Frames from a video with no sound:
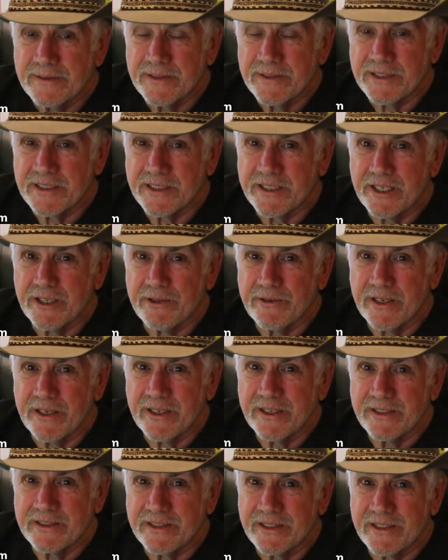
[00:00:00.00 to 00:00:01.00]

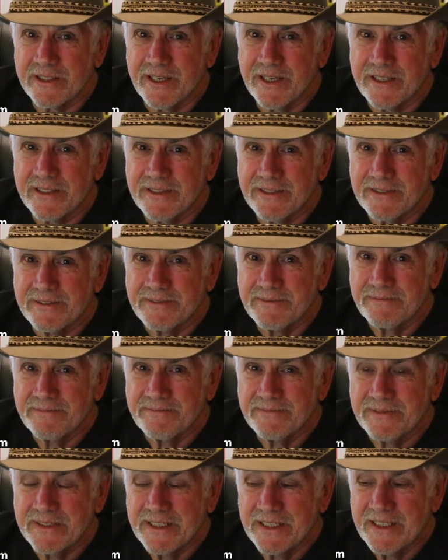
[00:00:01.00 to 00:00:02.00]
Scary, is it not?
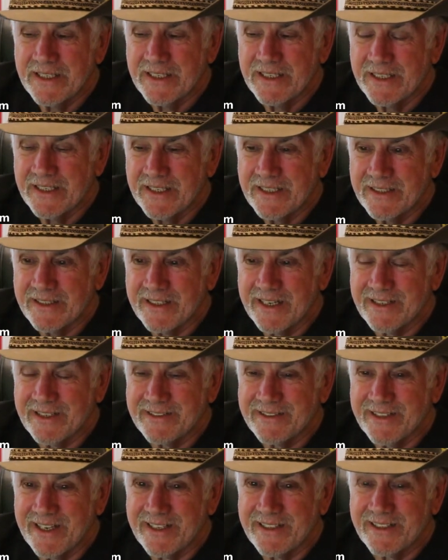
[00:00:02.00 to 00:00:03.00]

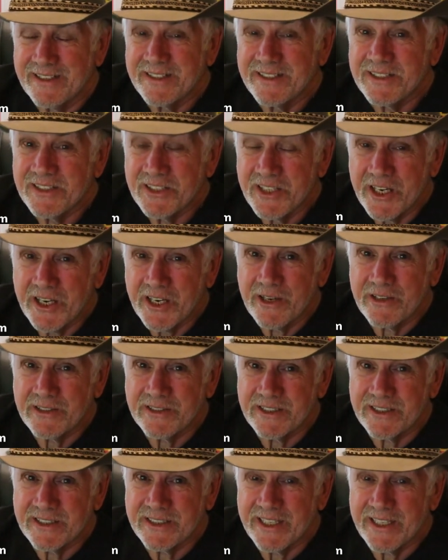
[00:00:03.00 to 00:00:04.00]
That secret
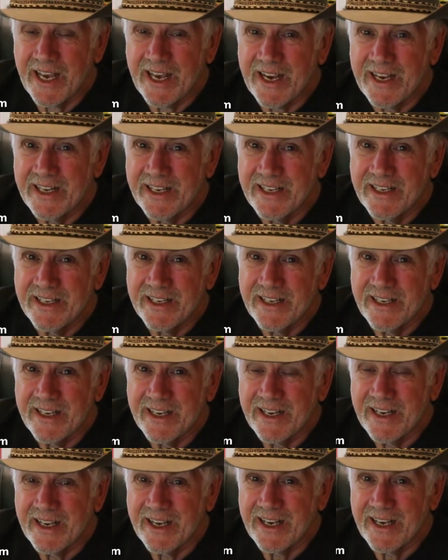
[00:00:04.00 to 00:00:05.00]
society
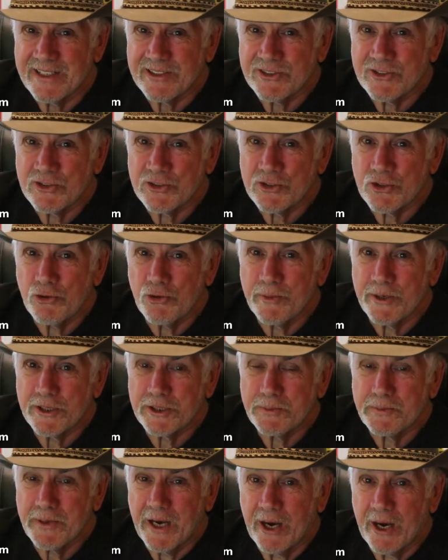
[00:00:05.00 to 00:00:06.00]
has so
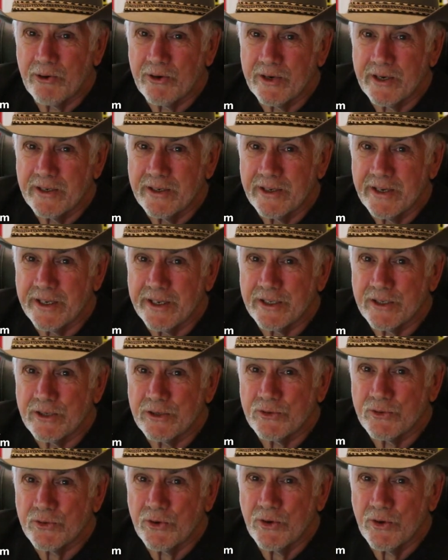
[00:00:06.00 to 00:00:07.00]
much power and
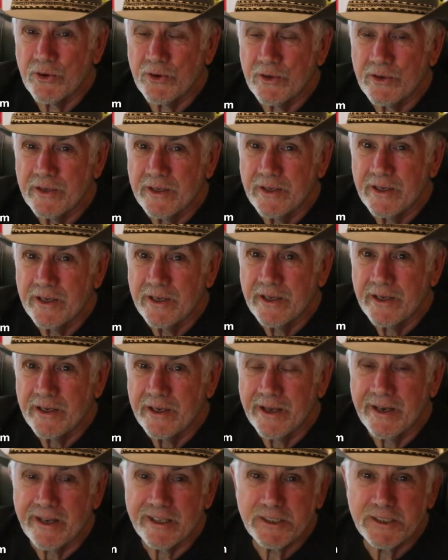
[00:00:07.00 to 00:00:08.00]
control,
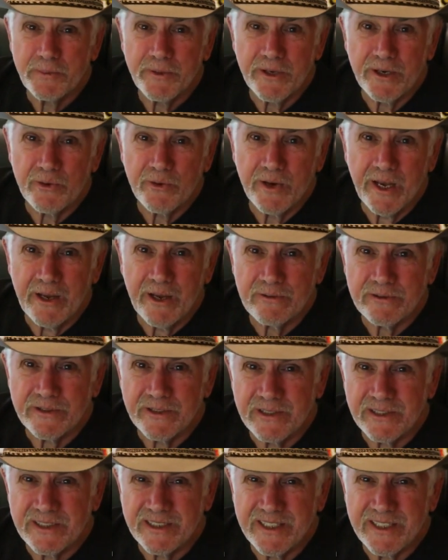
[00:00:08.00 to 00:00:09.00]
and it's been around
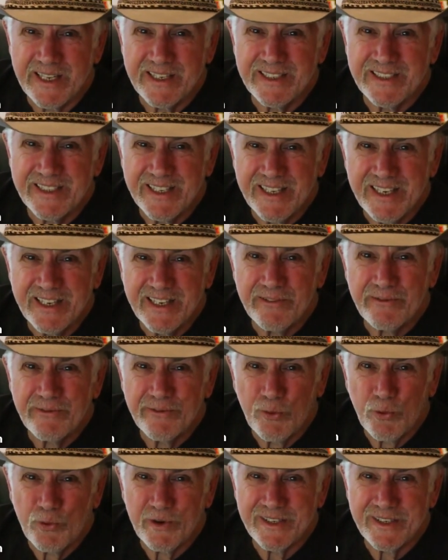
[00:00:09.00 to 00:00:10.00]
since
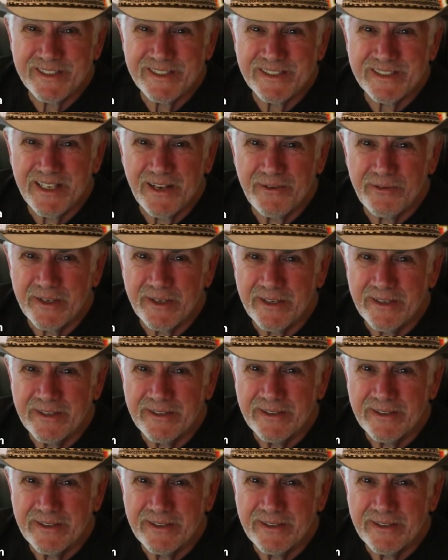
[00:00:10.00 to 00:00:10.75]
1947.